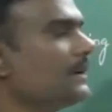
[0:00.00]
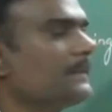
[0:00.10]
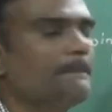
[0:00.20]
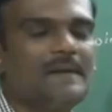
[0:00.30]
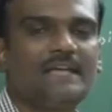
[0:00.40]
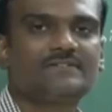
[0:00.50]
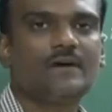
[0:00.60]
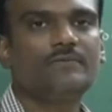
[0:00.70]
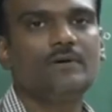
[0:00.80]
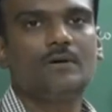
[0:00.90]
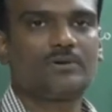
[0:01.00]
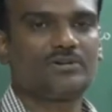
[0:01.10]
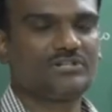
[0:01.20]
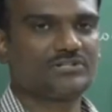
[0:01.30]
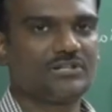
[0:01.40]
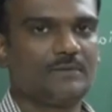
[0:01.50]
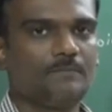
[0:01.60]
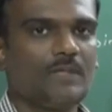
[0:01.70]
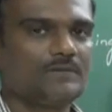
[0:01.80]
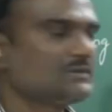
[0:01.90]
the planes of
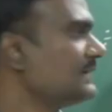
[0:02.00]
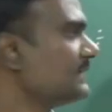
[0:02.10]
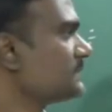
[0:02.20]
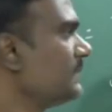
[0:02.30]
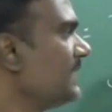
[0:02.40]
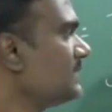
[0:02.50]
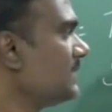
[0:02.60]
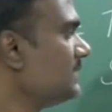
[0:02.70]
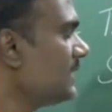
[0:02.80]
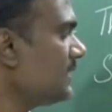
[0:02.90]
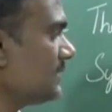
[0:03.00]
projection. So let us meet in